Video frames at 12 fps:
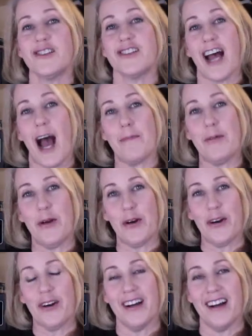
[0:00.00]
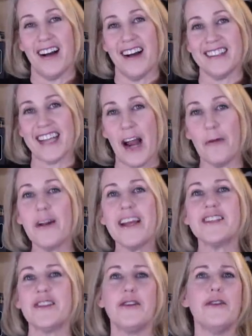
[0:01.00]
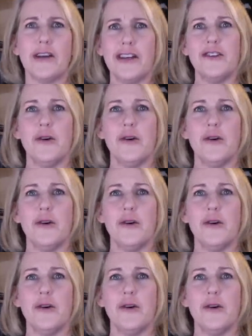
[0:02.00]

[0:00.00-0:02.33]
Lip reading: stop your diarrhea so that you can